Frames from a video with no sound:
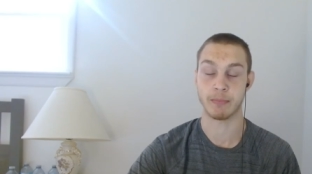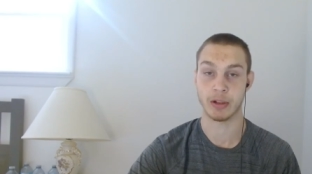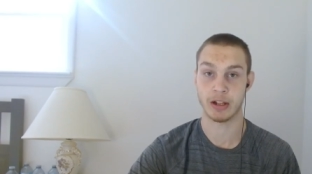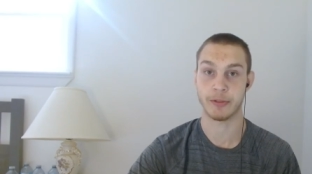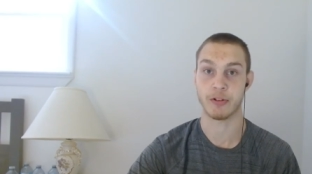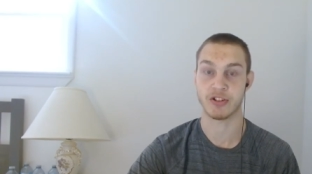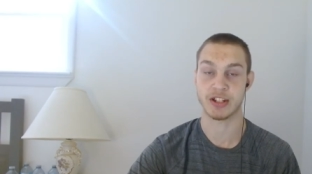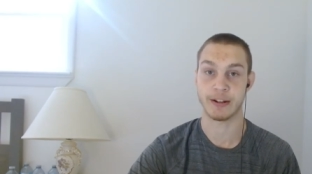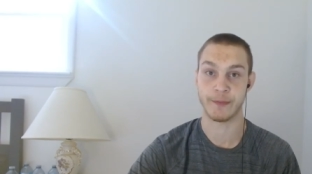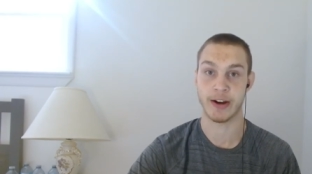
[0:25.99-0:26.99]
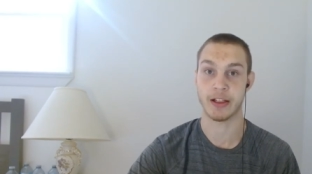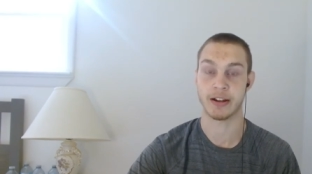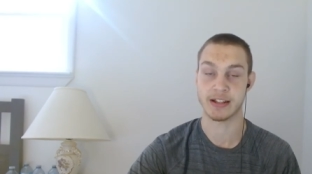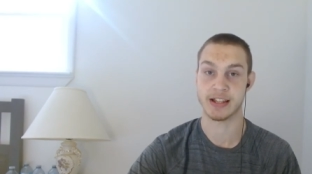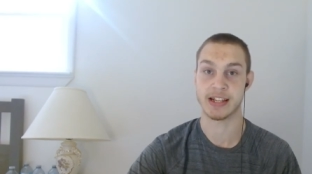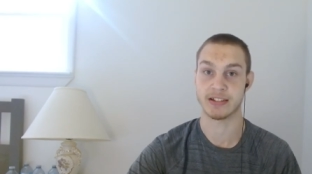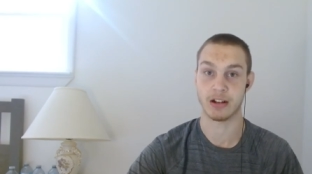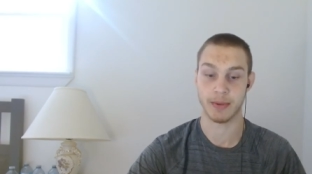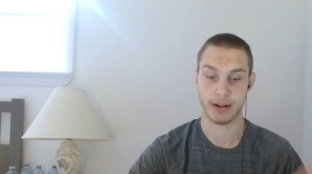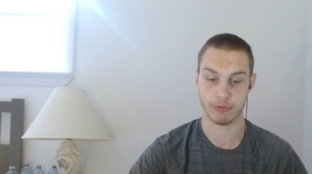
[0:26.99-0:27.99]
bloodthirsty and violent as
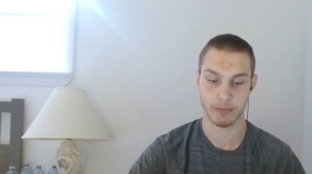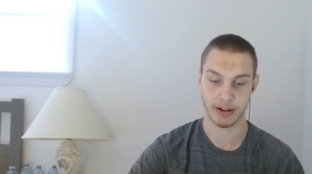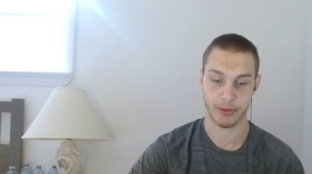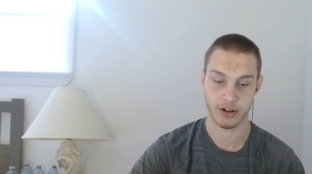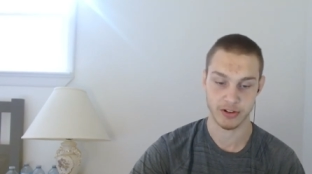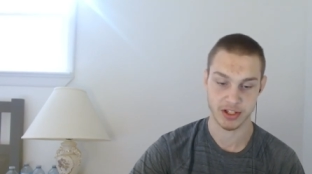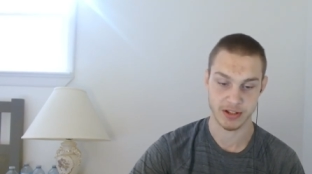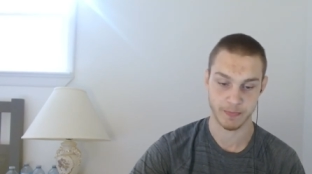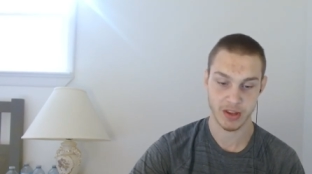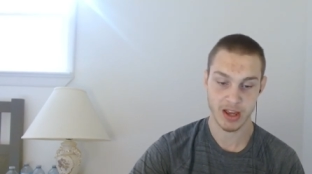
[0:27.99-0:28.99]
Islam and Roman Catholicism.